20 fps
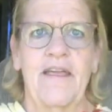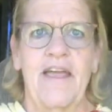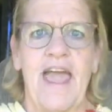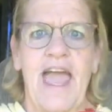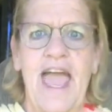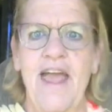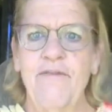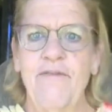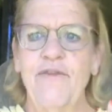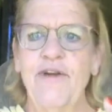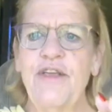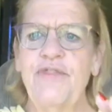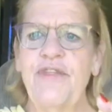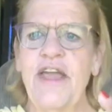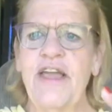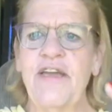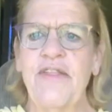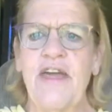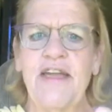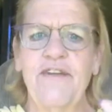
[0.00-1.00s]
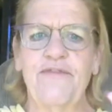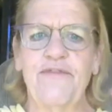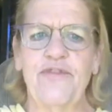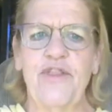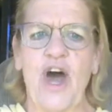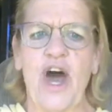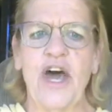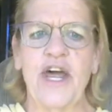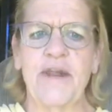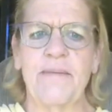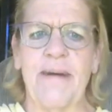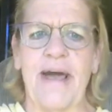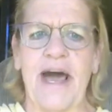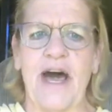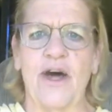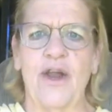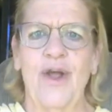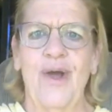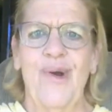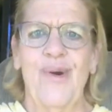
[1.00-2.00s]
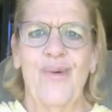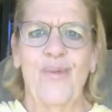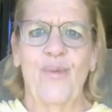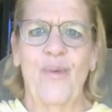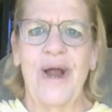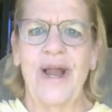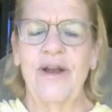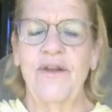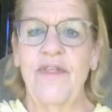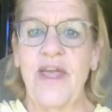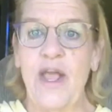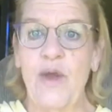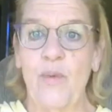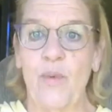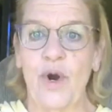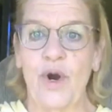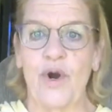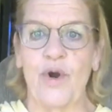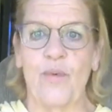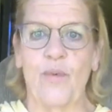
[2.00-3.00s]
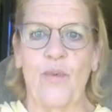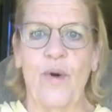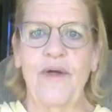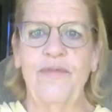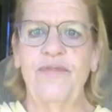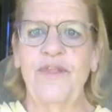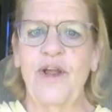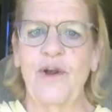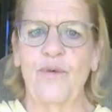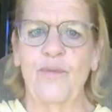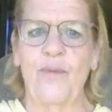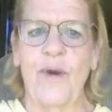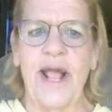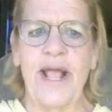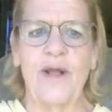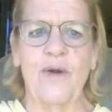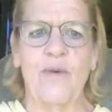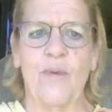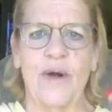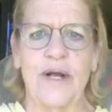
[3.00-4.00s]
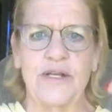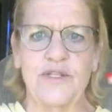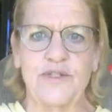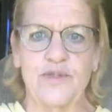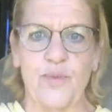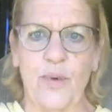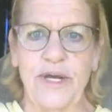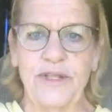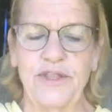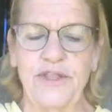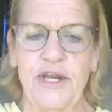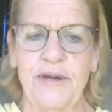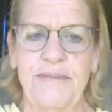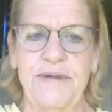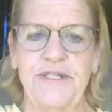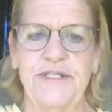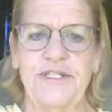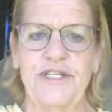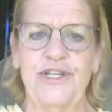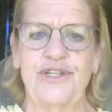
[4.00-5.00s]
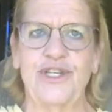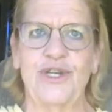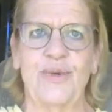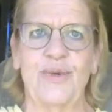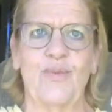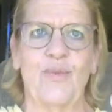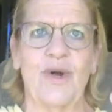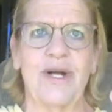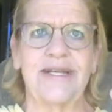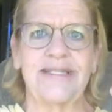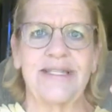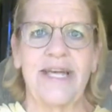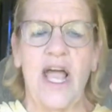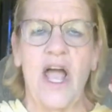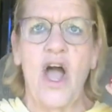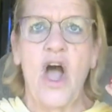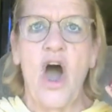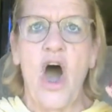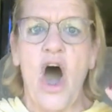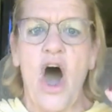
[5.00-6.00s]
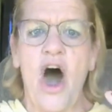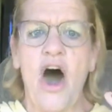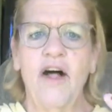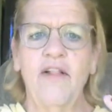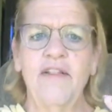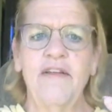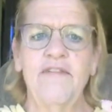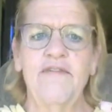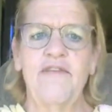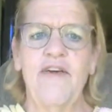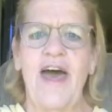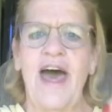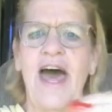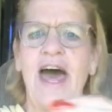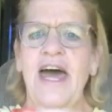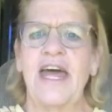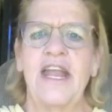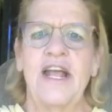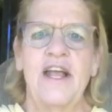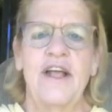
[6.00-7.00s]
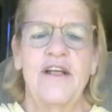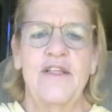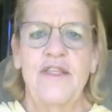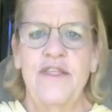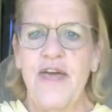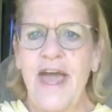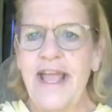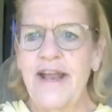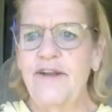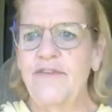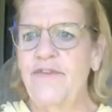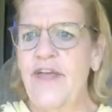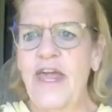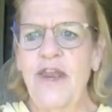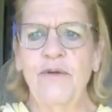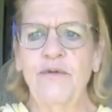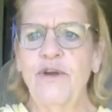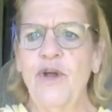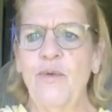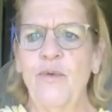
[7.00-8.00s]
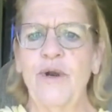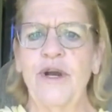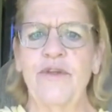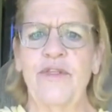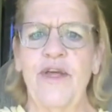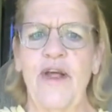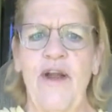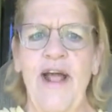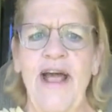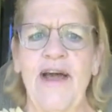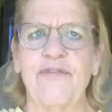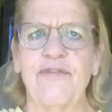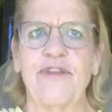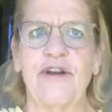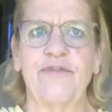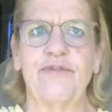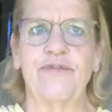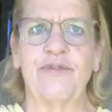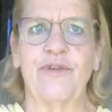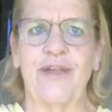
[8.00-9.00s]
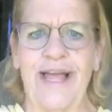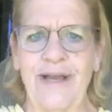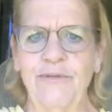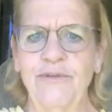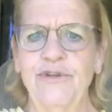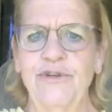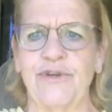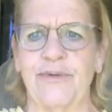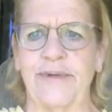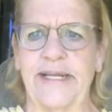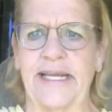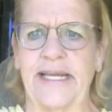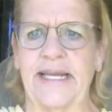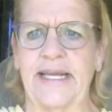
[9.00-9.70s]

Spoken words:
Everything they've thought about, where they were, what their rank was, what their position was, all of that, they don't know where they're at. They're floundering.